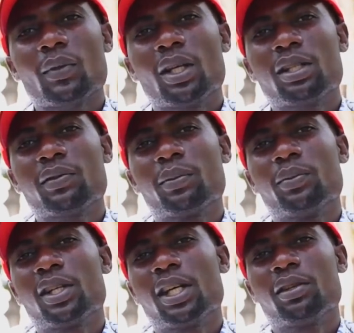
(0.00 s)
That is
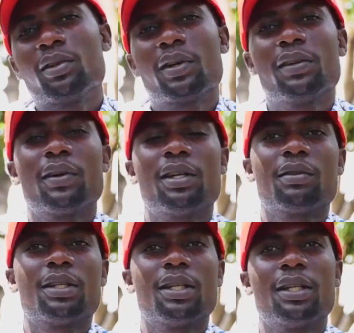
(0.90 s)
from 300 to
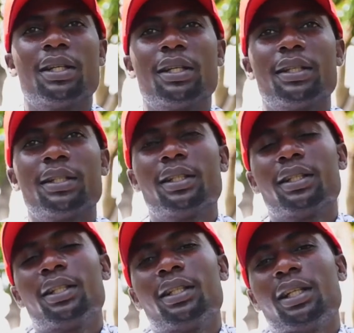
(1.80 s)
500
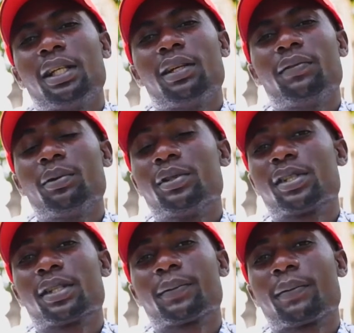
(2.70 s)

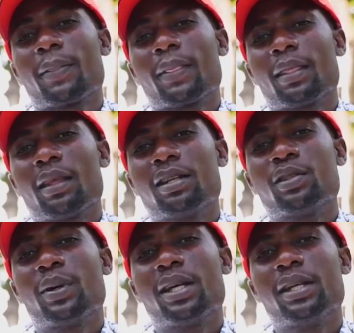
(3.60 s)
fruits. That
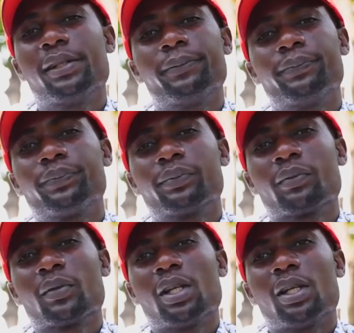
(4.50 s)
is per year.
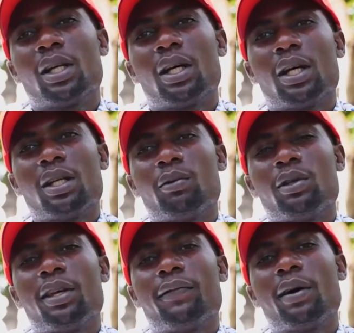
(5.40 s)
And
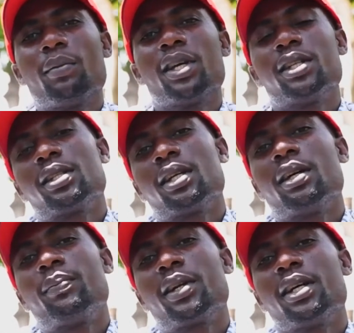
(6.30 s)
with the farm gate
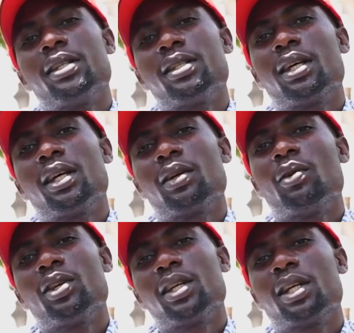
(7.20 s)
price
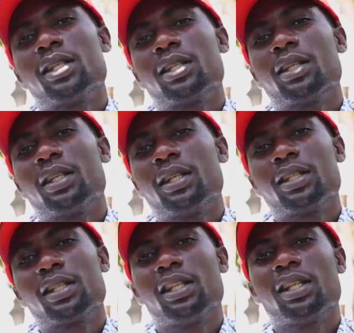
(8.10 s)
going at
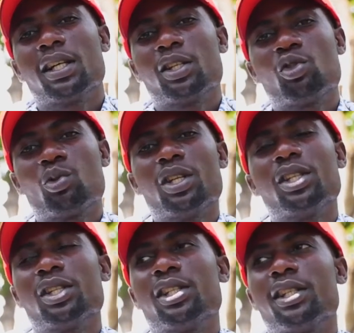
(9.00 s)
retailing at
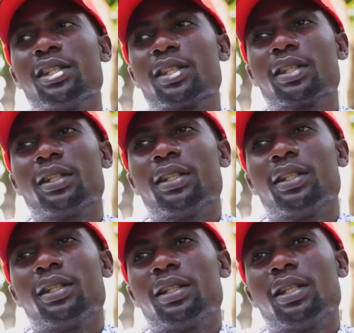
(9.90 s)
20 shillings,
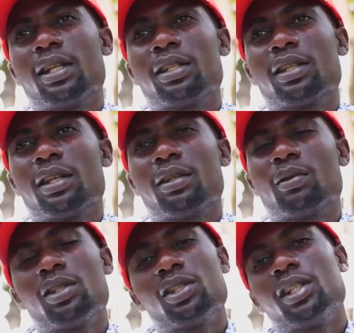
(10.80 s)
that is
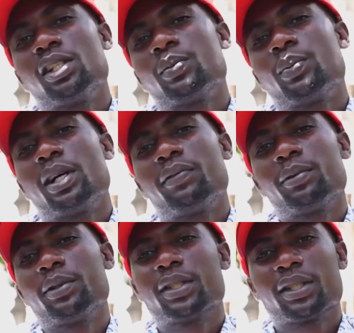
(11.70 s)
20 shillings per
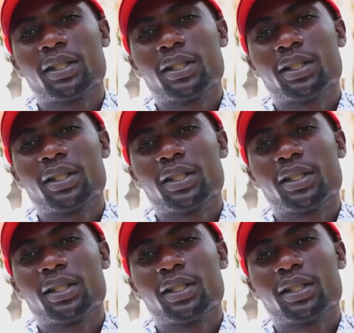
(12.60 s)
fruit.